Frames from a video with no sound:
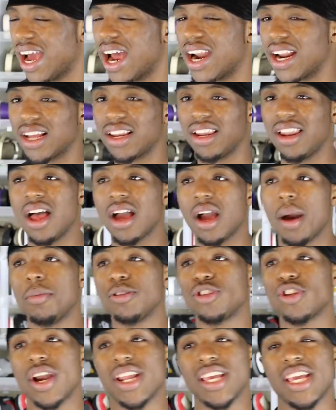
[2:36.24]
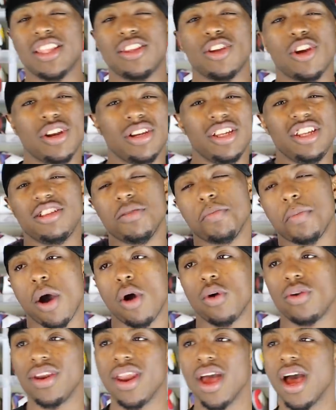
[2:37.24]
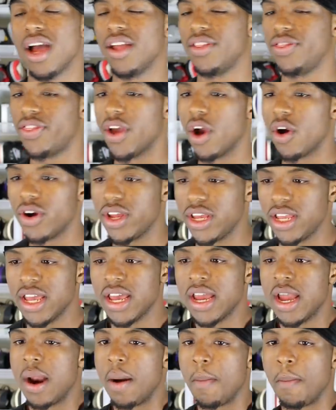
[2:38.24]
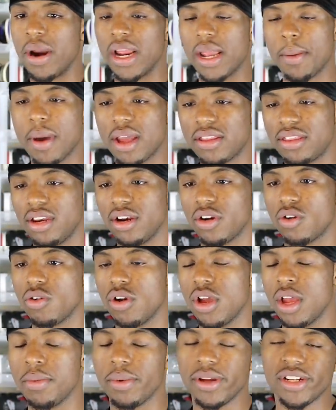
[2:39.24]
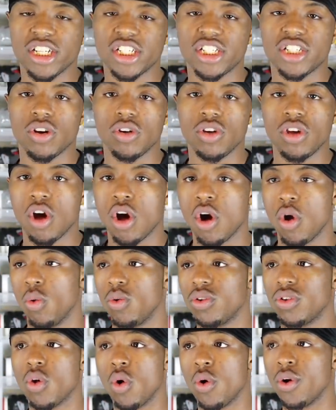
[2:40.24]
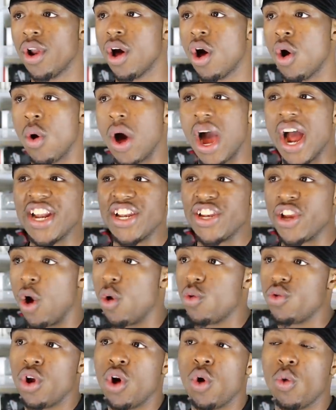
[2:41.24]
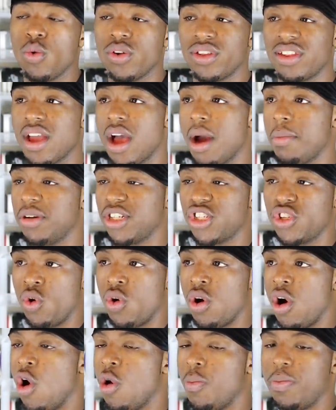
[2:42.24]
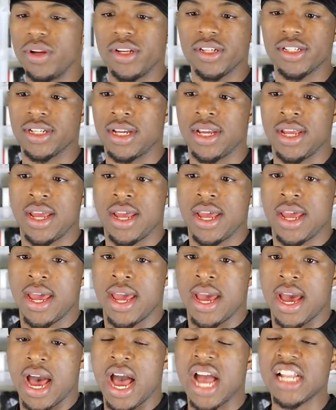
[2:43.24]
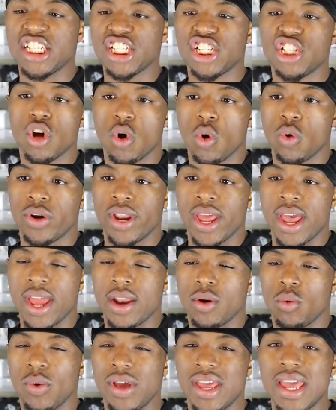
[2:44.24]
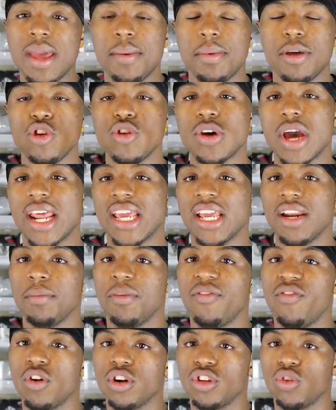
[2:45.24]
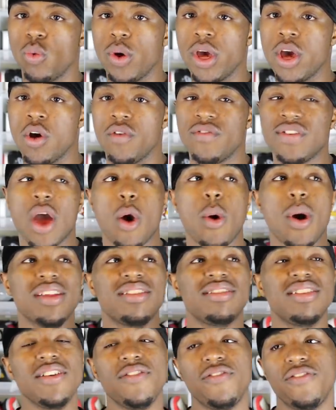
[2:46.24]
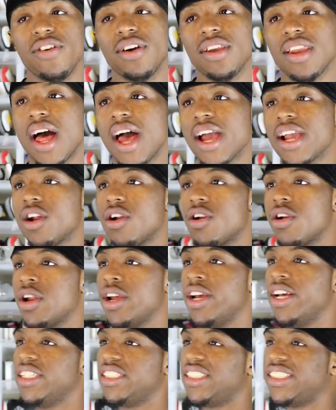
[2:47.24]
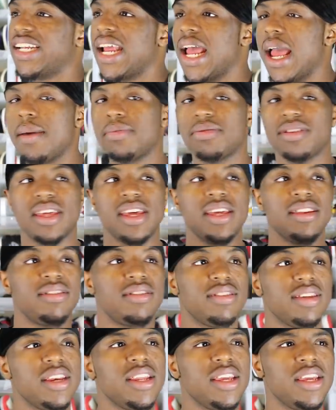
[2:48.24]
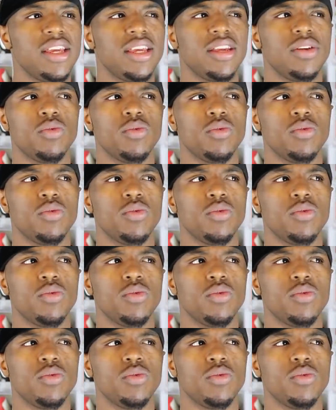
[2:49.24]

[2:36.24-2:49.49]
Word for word: nine o'clock. I'm gonna try to get there at least about 9:30. Bring it back to the crib and just show y'all what's going on. I don't know what time the store opens. I just know that with Hibbett, you gotta get them before 12. Now I see Foot Locker, Champs, and City.